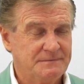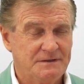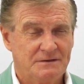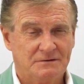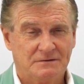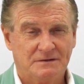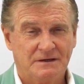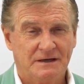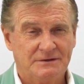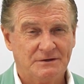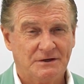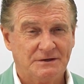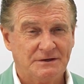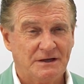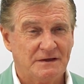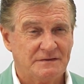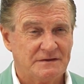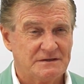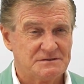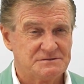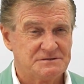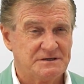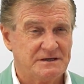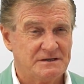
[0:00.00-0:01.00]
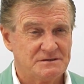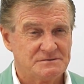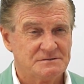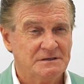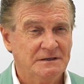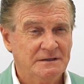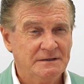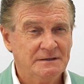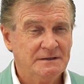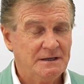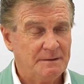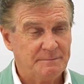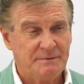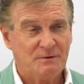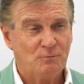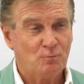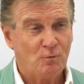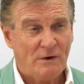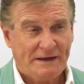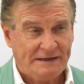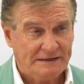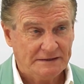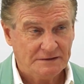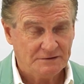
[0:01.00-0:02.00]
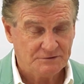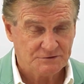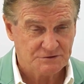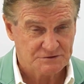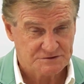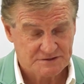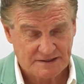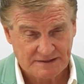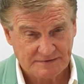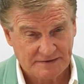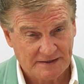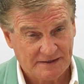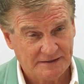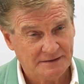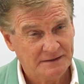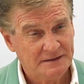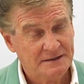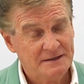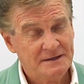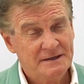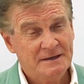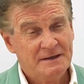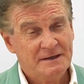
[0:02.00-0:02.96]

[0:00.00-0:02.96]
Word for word: Okay, and I know that sounds a bit wanky to say that,